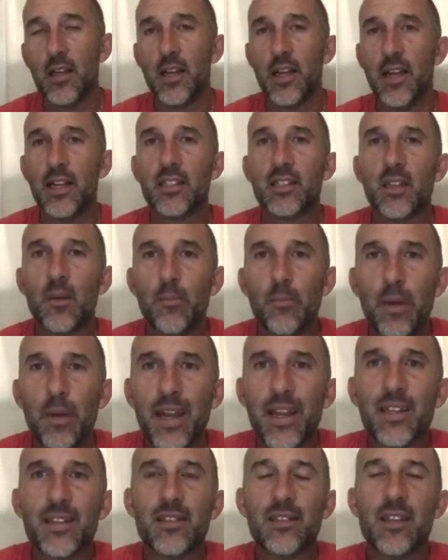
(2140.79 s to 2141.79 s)
It's the
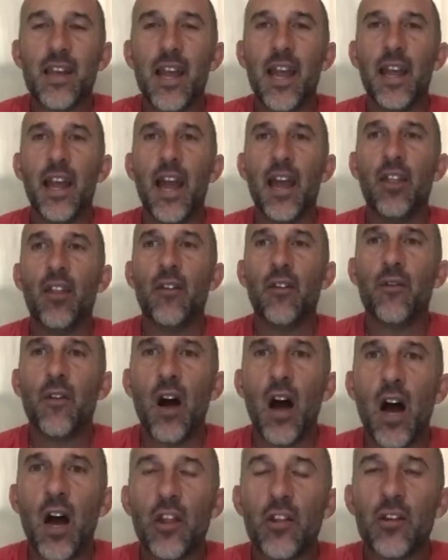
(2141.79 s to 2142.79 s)
biggest thing. And the
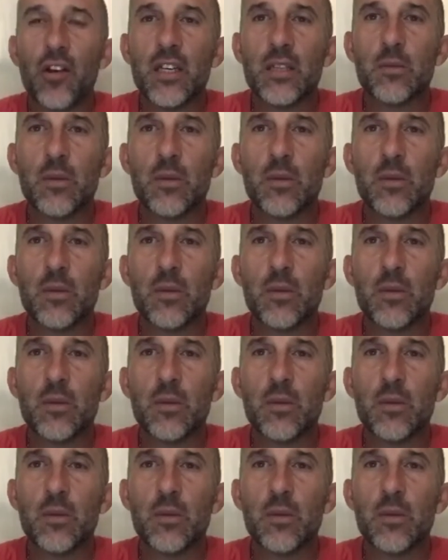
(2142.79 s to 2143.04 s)
Father has